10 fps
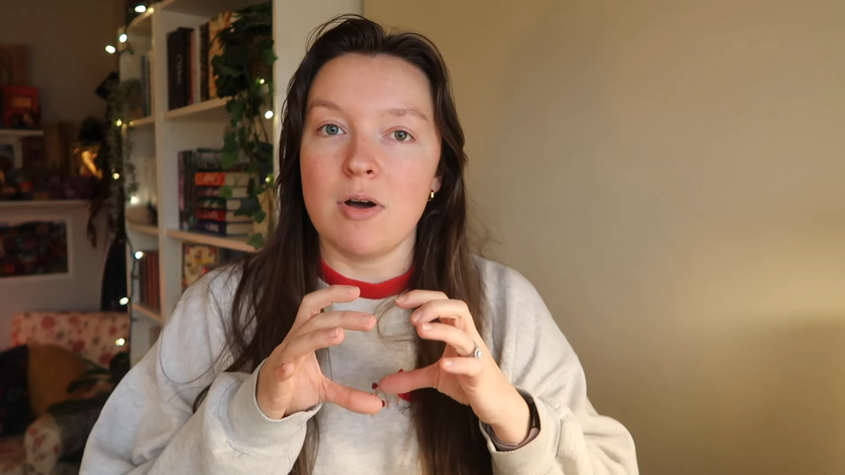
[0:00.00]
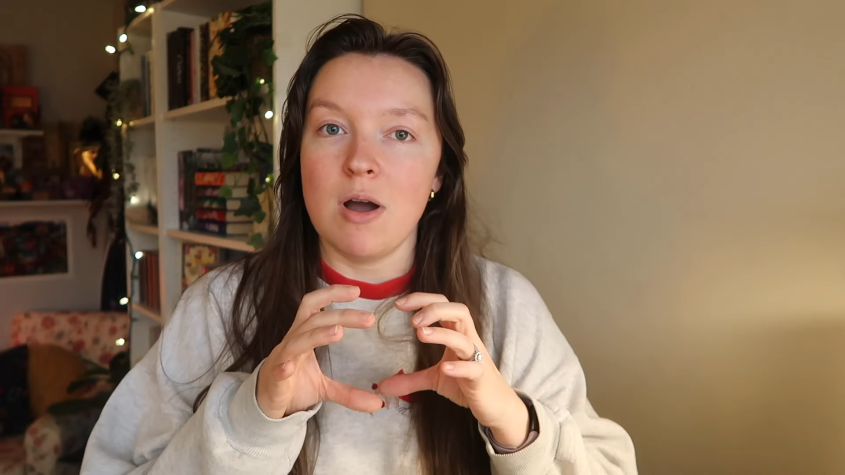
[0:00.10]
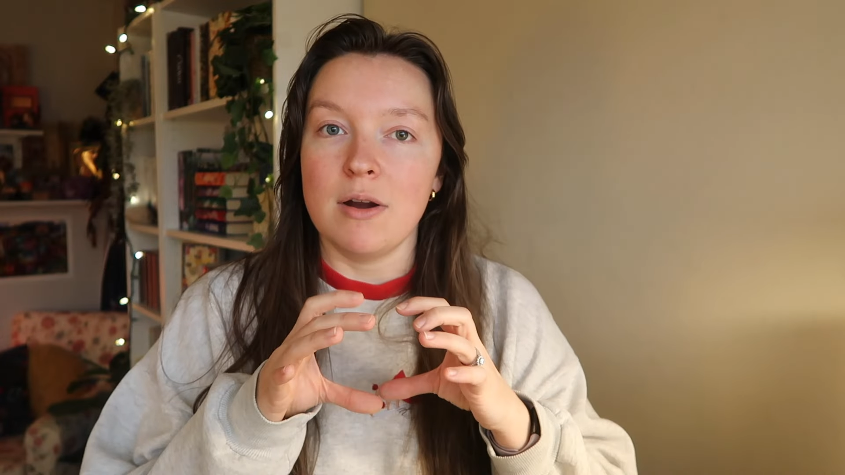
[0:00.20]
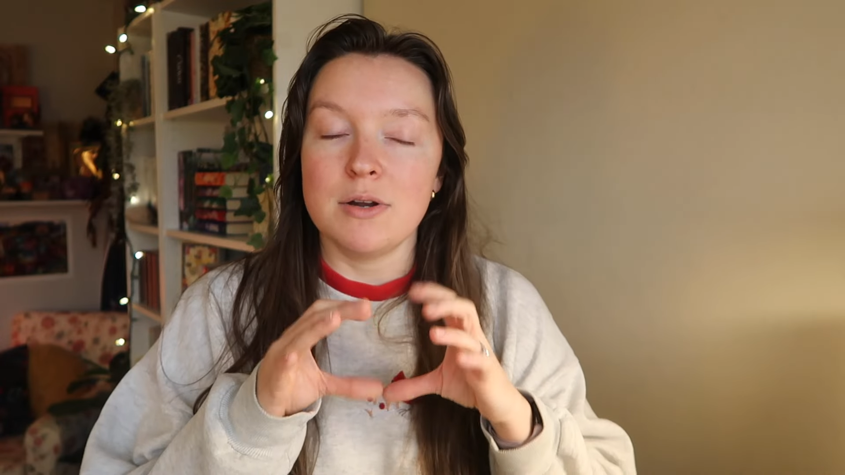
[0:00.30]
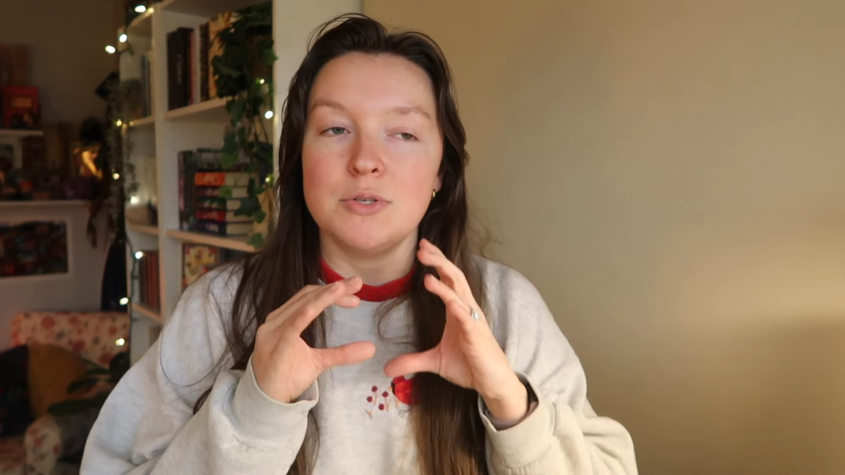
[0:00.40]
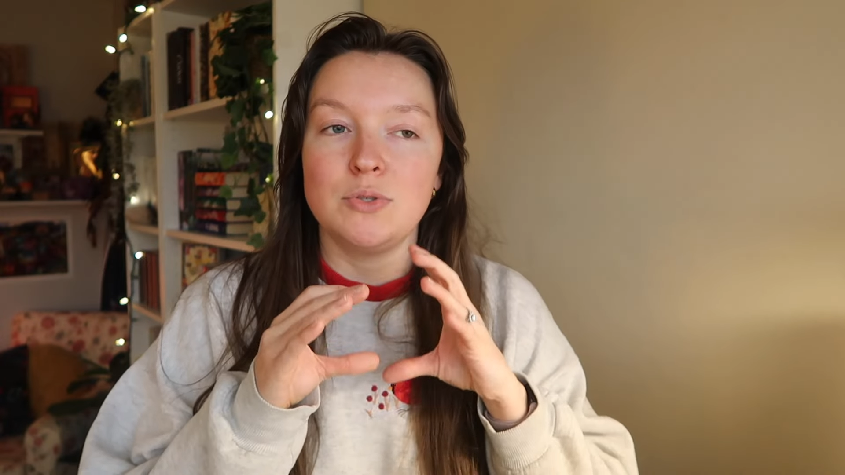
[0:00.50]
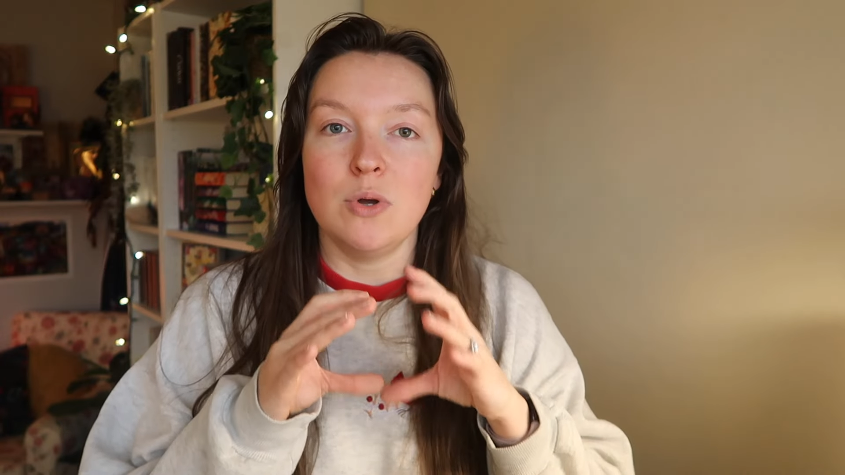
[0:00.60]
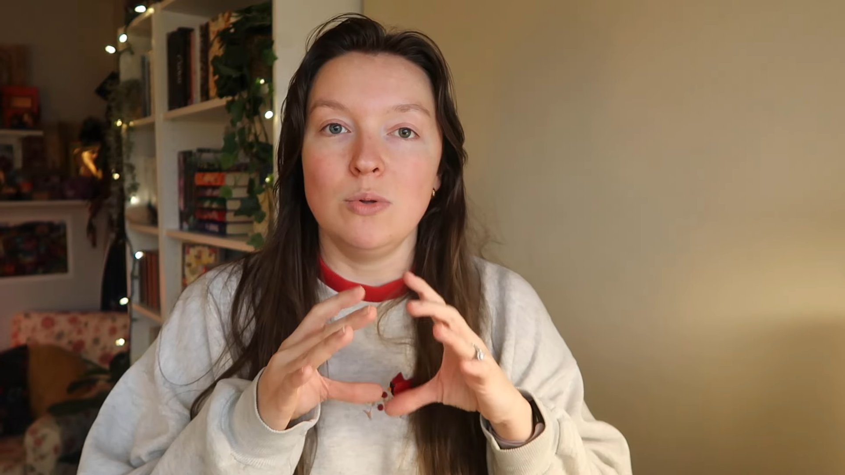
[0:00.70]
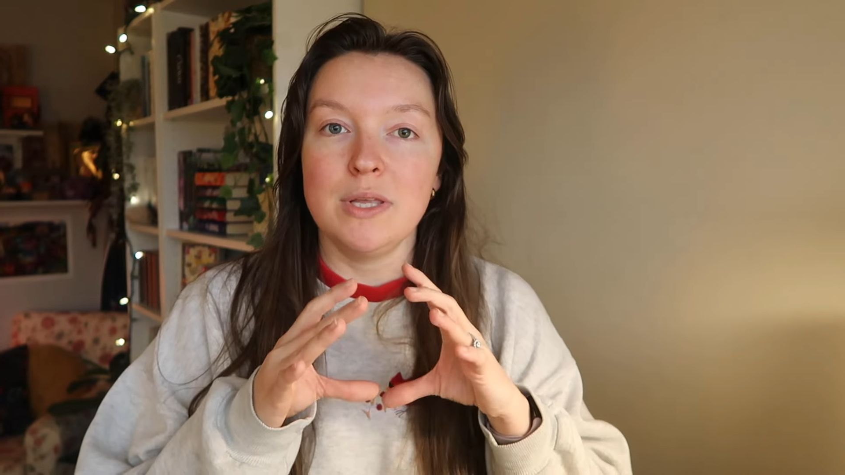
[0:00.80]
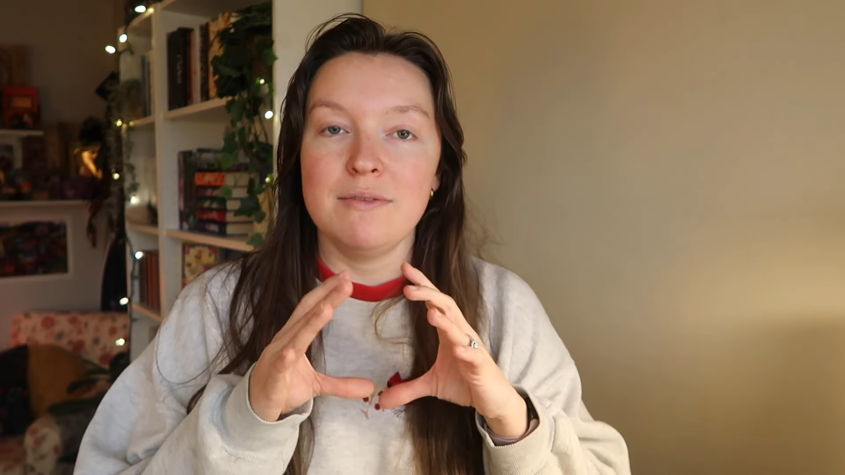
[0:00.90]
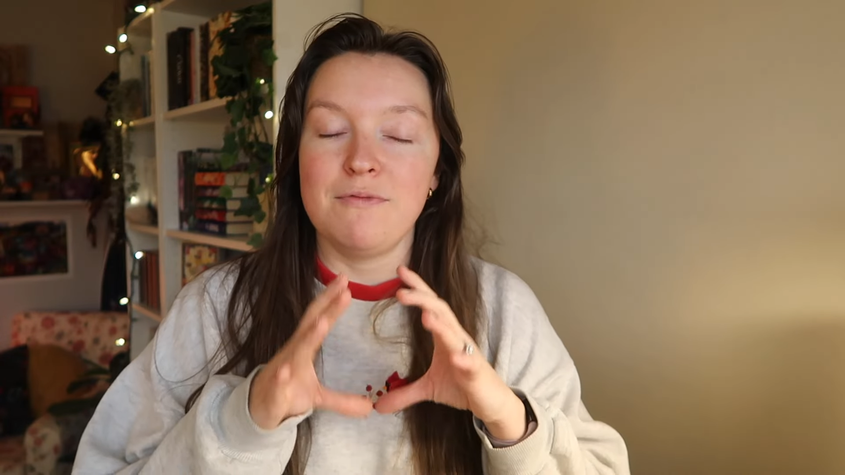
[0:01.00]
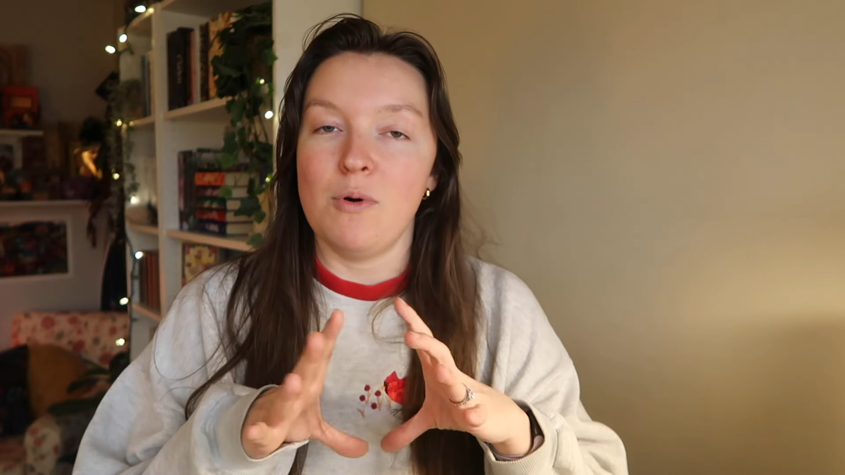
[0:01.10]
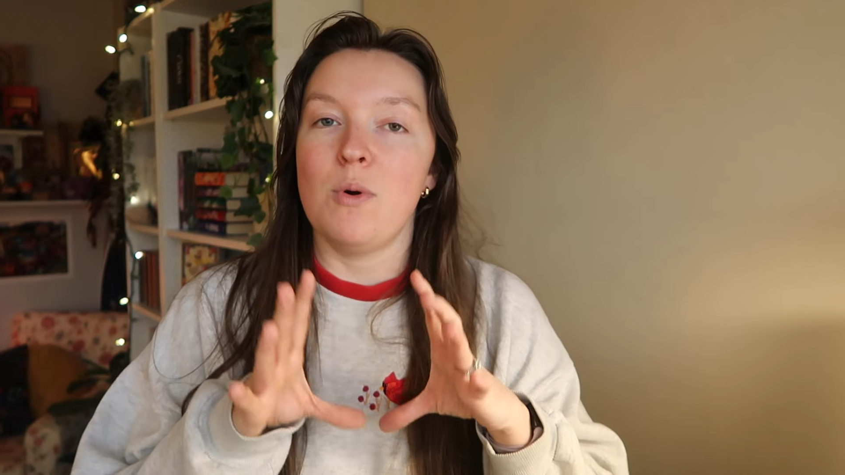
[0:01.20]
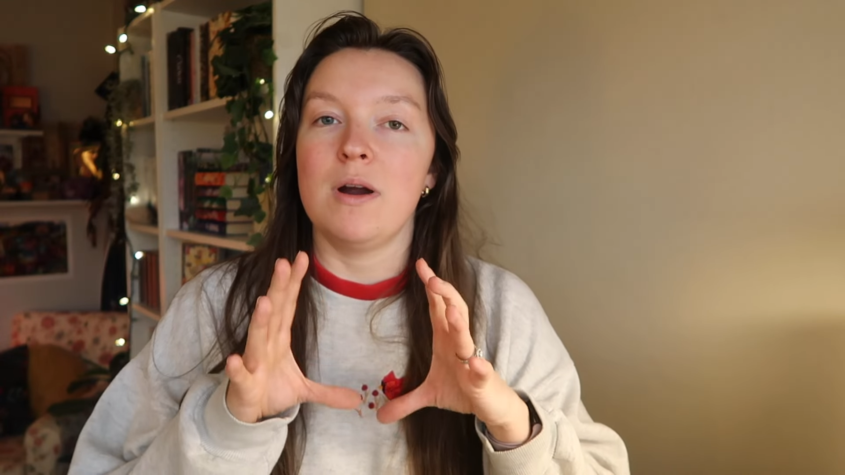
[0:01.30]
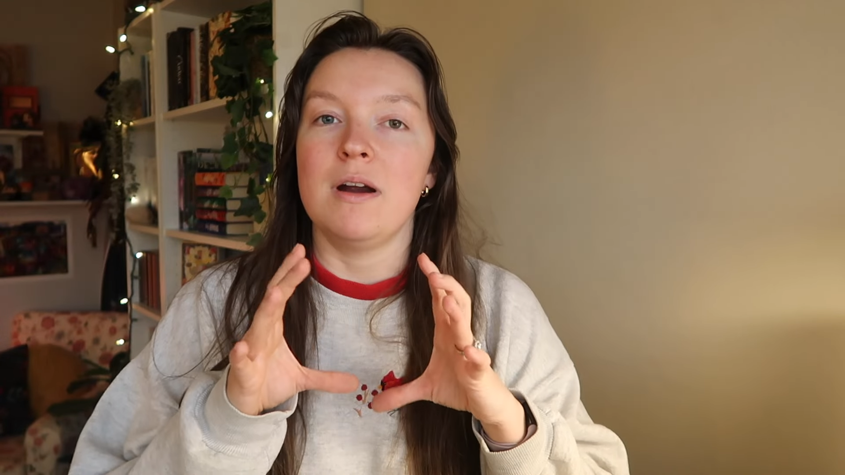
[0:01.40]
card solely
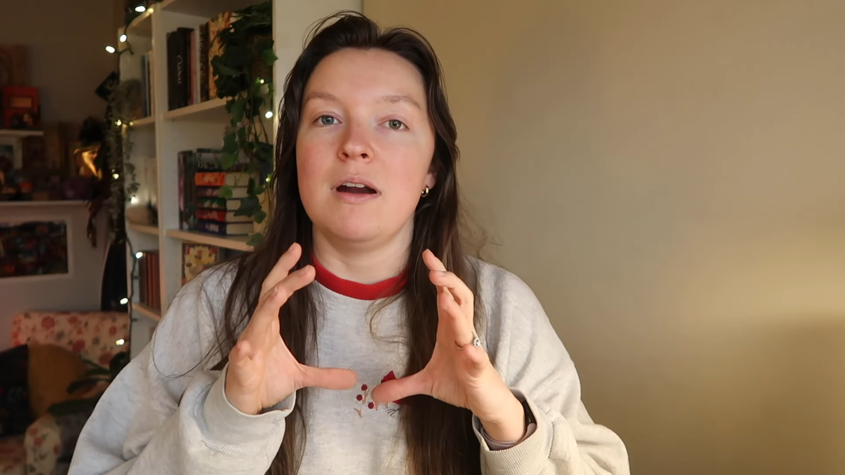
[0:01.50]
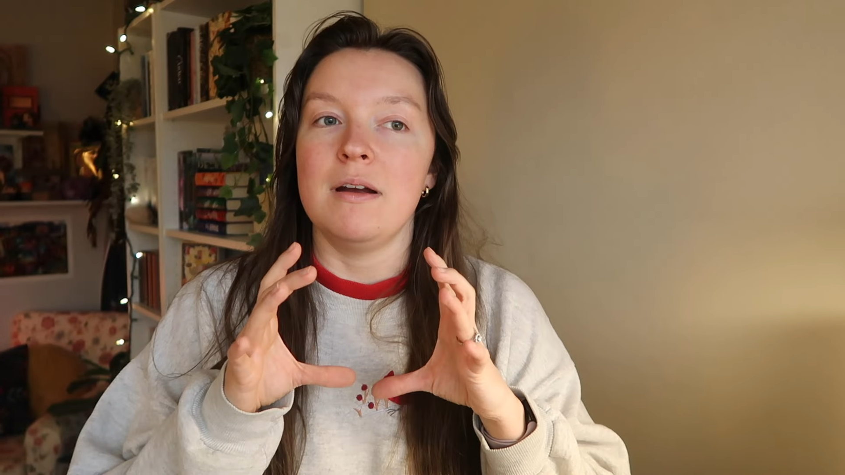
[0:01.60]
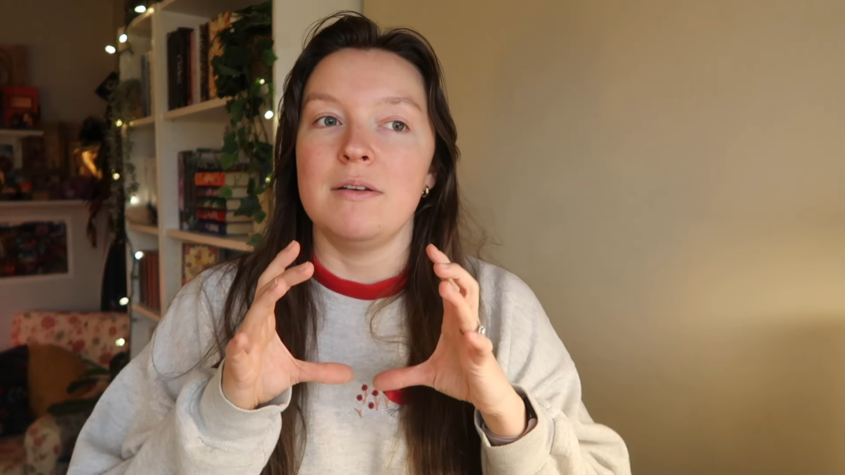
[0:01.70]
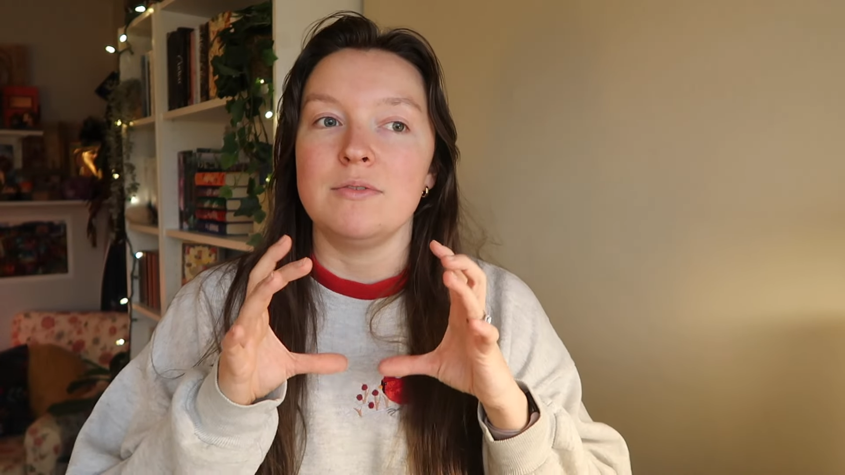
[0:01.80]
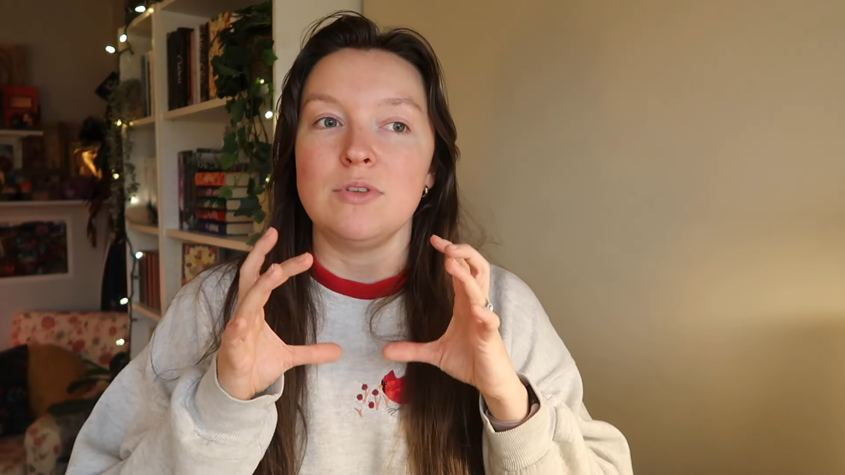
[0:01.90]
for